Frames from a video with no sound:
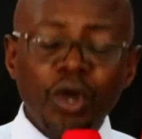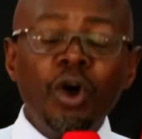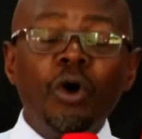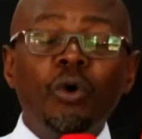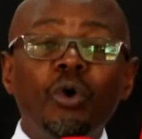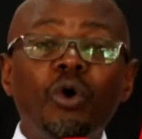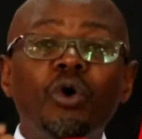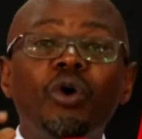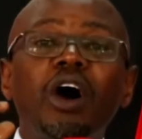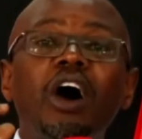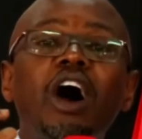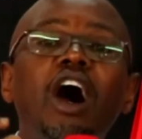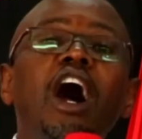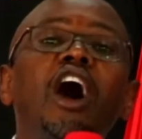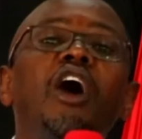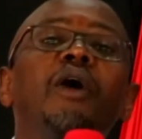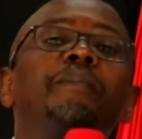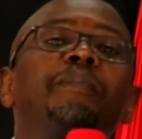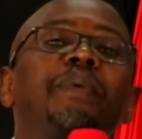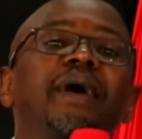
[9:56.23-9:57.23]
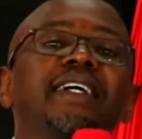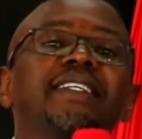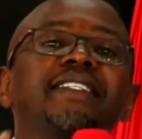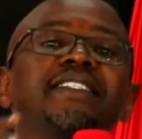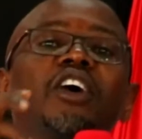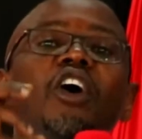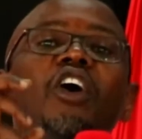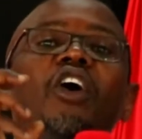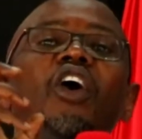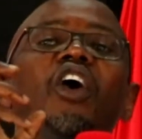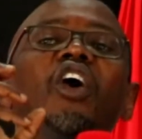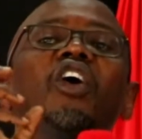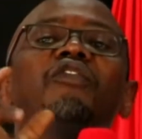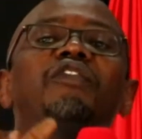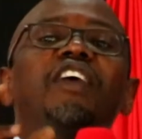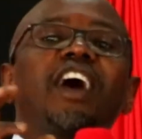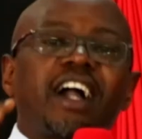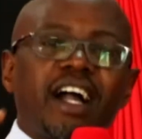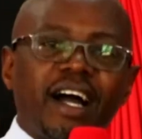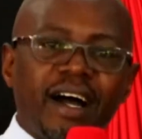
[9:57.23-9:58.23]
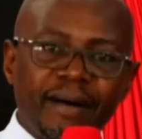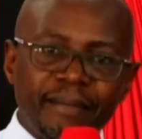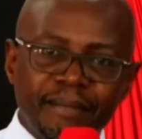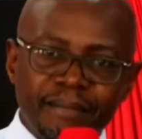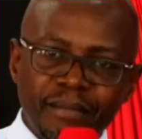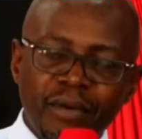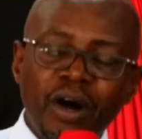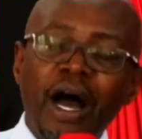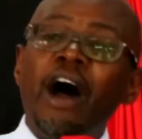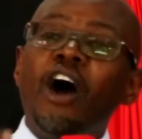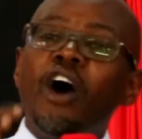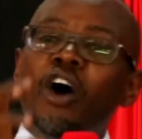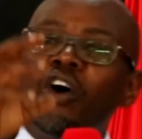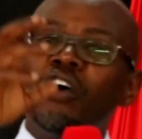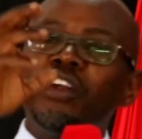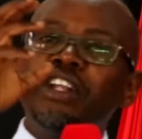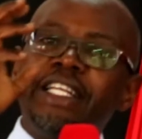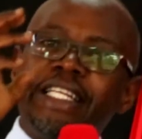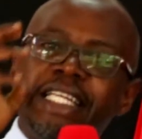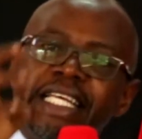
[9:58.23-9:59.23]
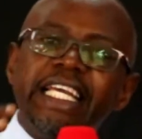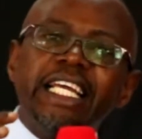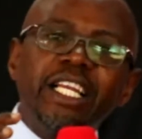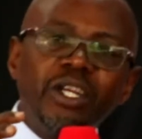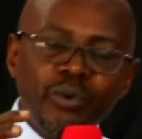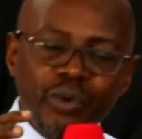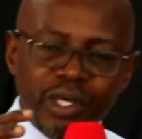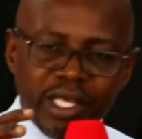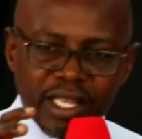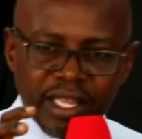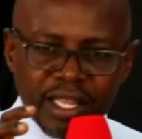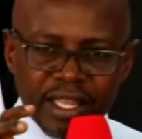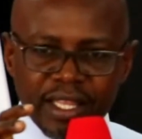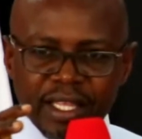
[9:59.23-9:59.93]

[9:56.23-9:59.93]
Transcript: will help us overcome or deal with